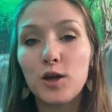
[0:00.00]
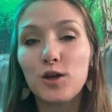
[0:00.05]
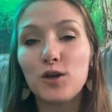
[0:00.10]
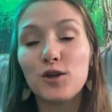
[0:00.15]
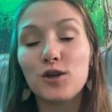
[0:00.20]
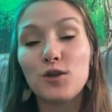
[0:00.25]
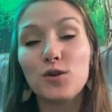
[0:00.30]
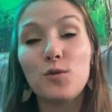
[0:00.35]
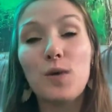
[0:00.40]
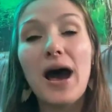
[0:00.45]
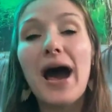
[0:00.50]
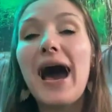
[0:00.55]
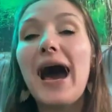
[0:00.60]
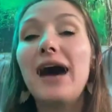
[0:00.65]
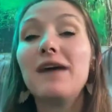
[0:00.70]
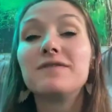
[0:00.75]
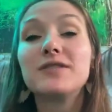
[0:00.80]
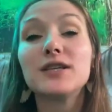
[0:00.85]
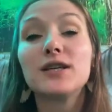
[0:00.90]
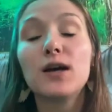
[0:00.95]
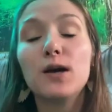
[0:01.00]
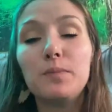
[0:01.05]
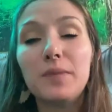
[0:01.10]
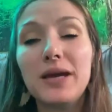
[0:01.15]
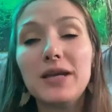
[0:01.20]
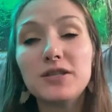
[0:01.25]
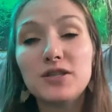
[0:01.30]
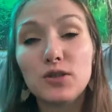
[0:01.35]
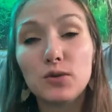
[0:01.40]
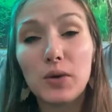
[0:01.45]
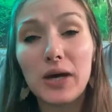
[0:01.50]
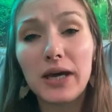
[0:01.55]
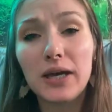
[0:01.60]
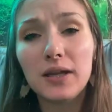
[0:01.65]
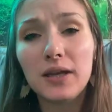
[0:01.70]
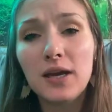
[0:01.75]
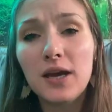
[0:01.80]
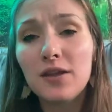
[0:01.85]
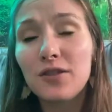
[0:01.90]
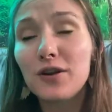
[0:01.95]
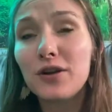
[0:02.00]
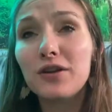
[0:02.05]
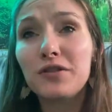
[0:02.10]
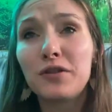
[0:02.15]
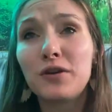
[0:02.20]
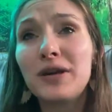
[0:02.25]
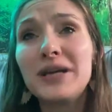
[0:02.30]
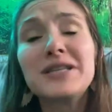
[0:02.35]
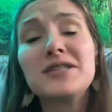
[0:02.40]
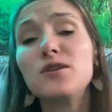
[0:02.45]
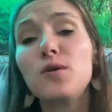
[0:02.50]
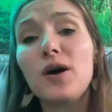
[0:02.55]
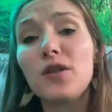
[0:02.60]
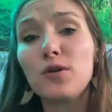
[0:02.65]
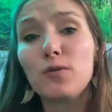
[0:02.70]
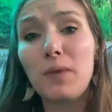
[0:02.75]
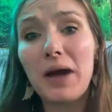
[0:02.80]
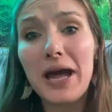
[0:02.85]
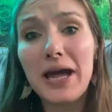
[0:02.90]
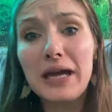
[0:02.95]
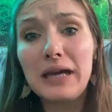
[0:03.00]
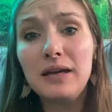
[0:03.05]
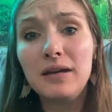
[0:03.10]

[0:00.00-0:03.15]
You have to commit to it. There is no other way.